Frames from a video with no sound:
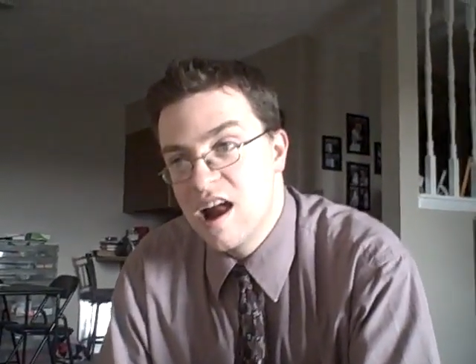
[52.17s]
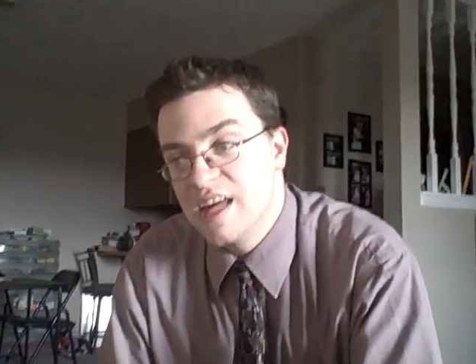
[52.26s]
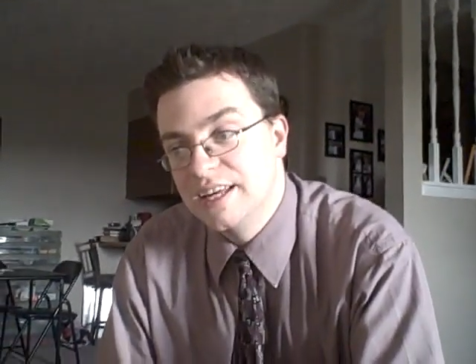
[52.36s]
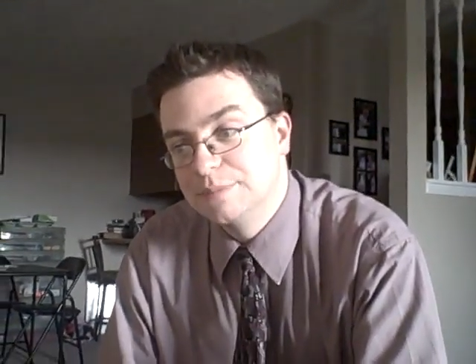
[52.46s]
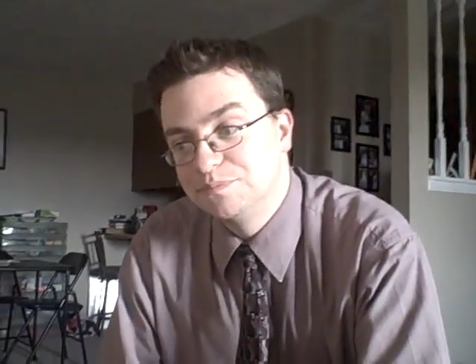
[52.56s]

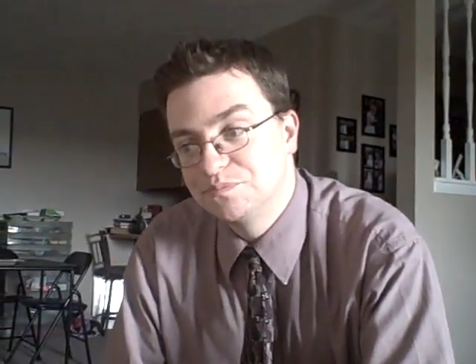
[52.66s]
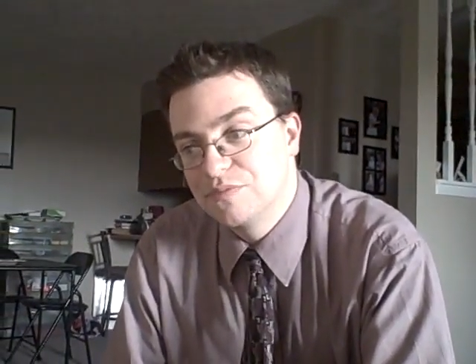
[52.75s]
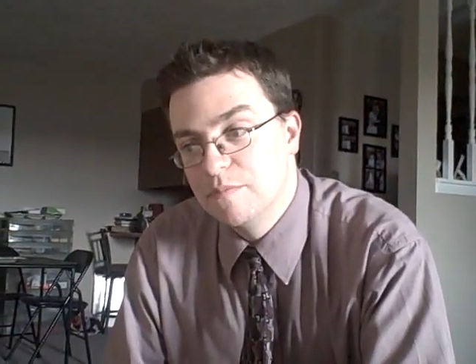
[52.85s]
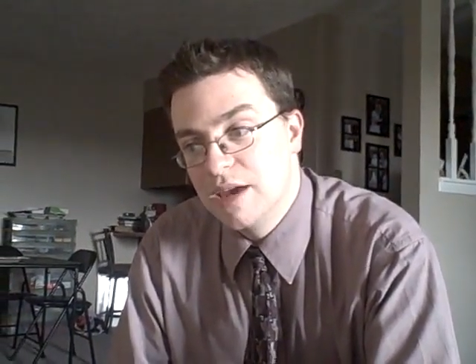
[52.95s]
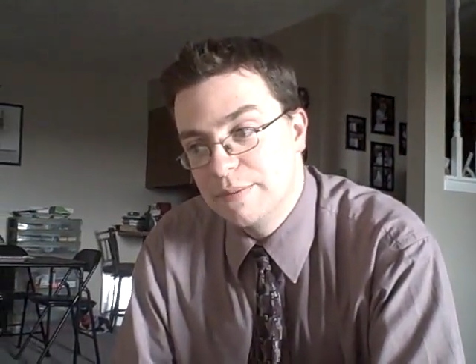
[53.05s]
And
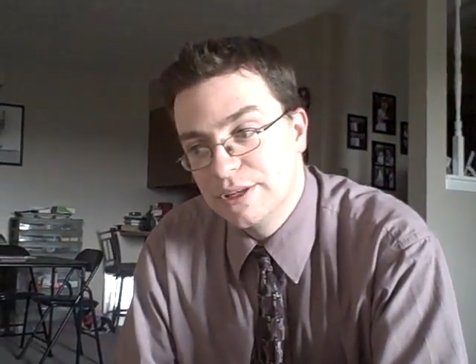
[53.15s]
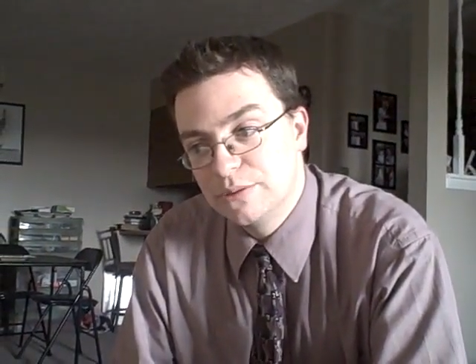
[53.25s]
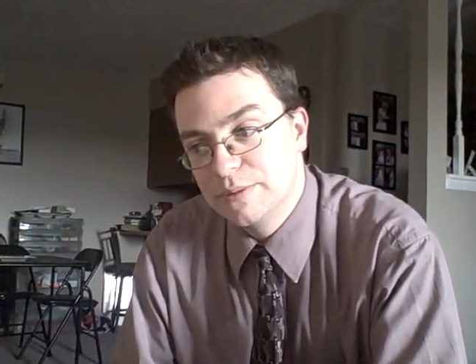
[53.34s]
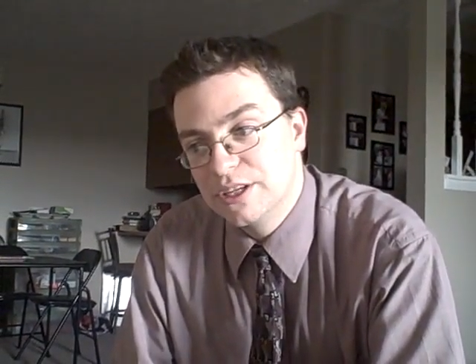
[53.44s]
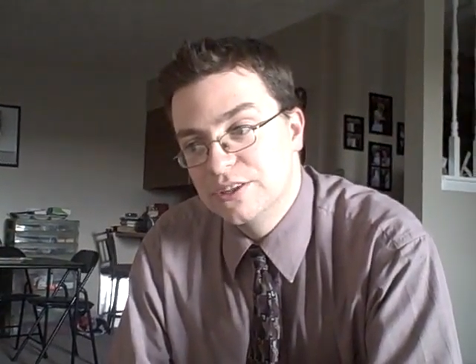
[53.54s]
maybe
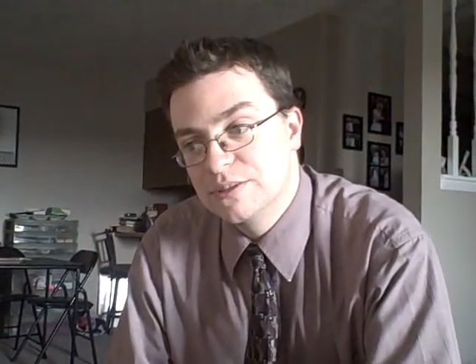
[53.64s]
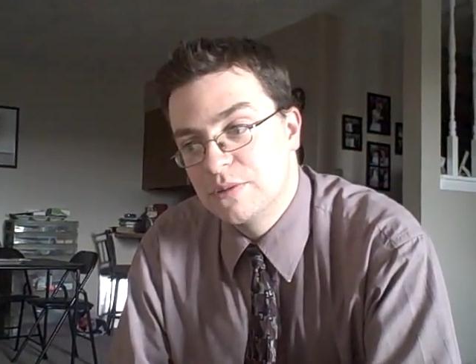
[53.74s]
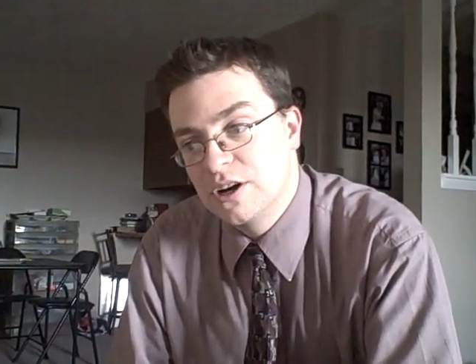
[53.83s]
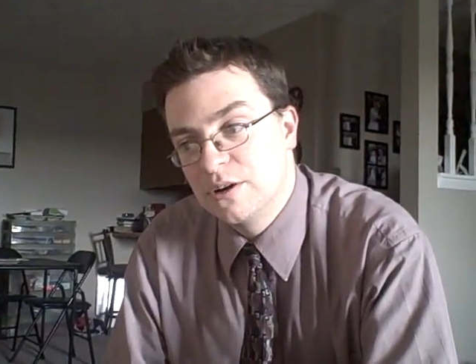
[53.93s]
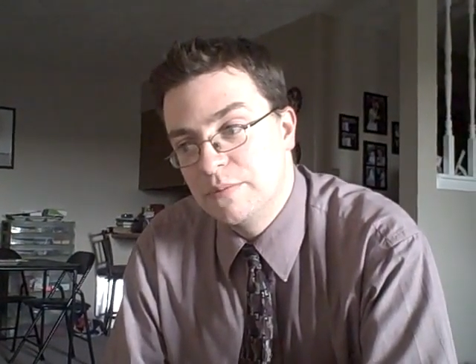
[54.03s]
it'll be good
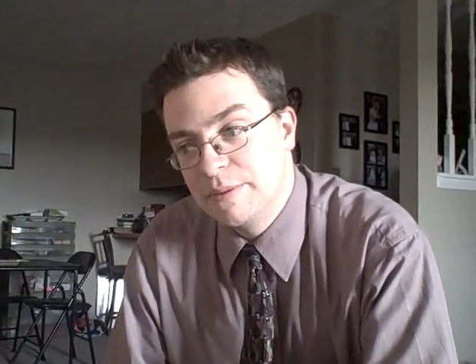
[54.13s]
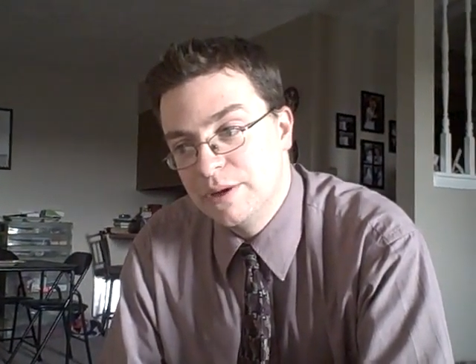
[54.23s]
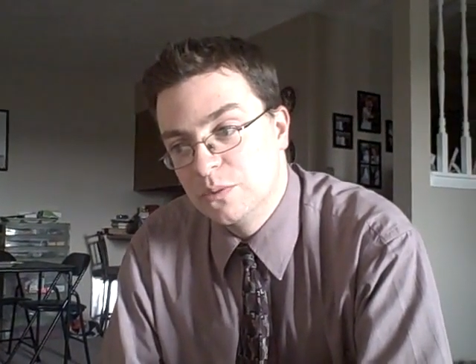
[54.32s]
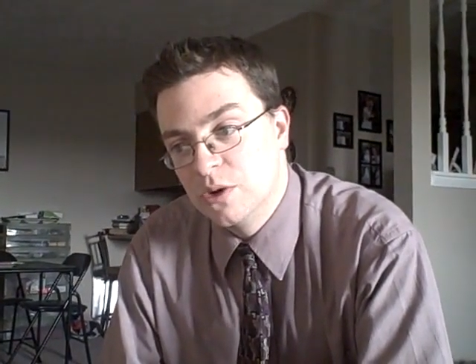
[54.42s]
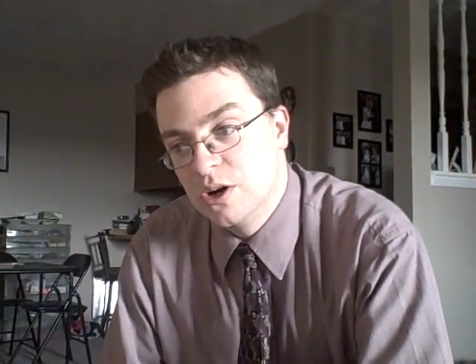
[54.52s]
tomorrow,
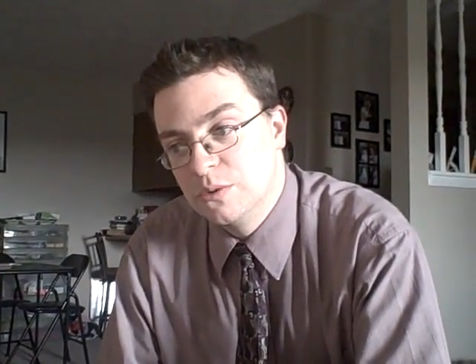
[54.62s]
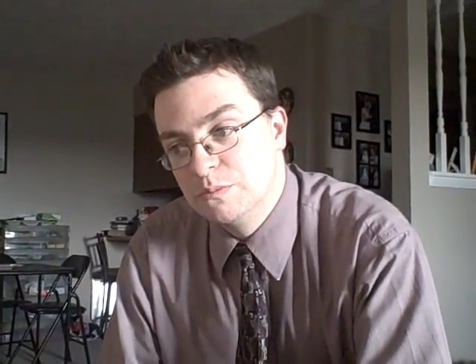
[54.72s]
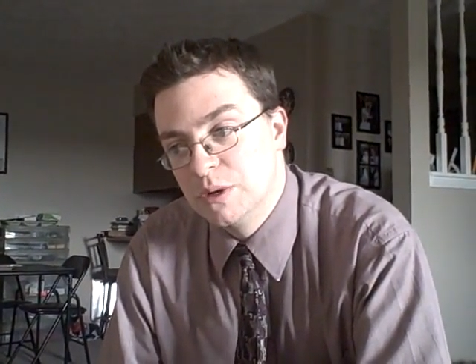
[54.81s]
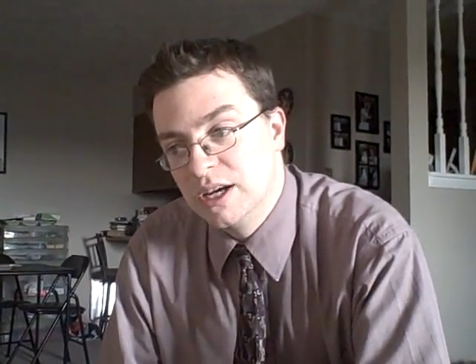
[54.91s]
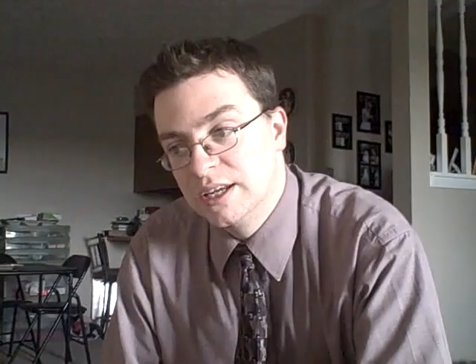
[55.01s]
maybe it
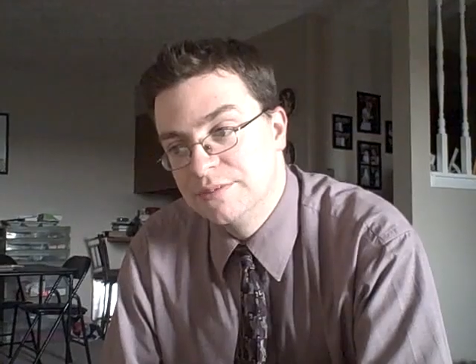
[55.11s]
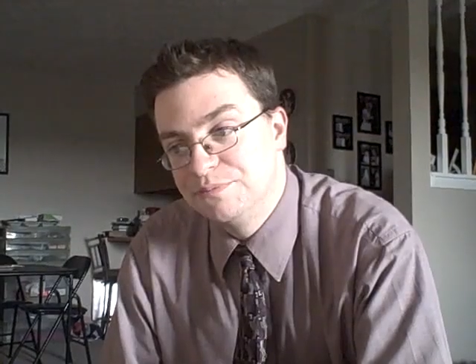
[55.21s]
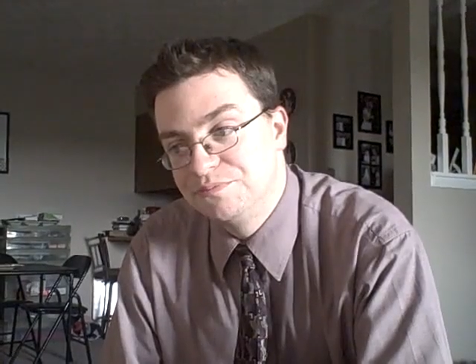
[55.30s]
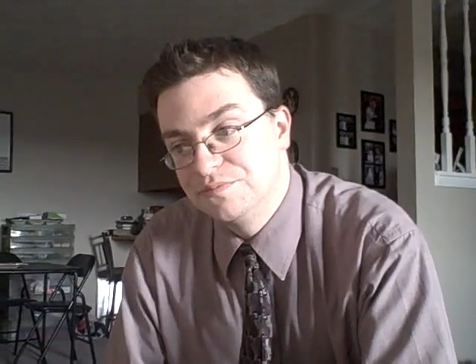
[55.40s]
won't, but